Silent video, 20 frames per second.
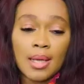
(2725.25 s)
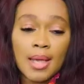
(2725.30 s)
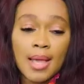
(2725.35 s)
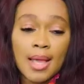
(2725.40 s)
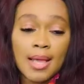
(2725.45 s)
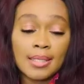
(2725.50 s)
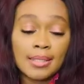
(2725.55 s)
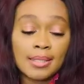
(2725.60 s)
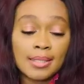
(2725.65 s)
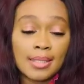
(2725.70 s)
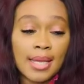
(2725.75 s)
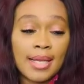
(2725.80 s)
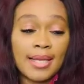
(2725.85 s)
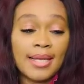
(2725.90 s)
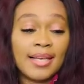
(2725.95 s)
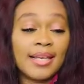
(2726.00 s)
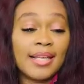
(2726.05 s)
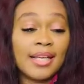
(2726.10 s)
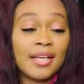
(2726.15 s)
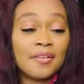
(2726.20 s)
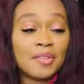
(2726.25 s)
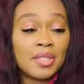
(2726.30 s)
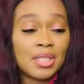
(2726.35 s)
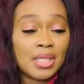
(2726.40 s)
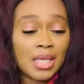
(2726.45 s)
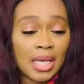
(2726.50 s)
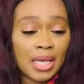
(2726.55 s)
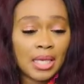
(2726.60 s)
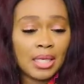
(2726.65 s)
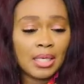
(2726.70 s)
And I left
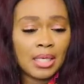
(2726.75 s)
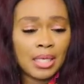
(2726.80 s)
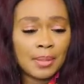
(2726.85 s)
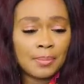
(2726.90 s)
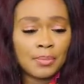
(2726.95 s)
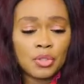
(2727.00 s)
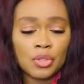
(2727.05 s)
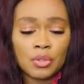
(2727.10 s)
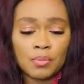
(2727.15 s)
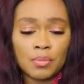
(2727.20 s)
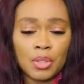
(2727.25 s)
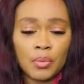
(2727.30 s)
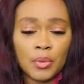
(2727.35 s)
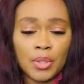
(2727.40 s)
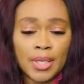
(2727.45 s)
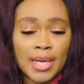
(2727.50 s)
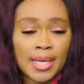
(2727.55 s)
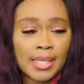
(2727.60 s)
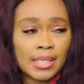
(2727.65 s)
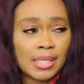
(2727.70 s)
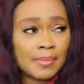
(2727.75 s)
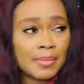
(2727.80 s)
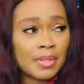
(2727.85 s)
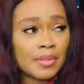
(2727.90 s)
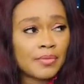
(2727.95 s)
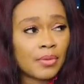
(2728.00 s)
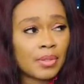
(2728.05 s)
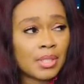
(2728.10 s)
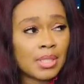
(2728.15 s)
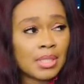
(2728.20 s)
Caleb to be with
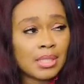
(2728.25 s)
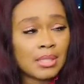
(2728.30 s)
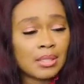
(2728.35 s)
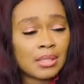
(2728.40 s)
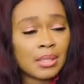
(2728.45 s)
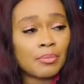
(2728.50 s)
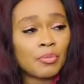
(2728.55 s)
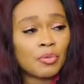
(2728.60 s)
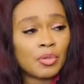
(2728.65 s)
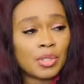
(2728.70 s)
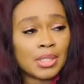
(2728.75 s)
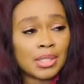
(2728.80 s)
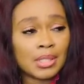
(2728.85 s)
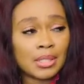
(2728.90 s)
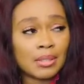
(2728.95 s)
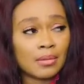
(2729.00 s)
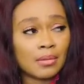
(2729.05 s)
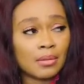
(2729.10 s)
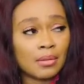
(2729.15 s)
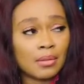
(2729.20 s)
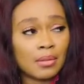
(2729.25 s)
Adams for the same reason.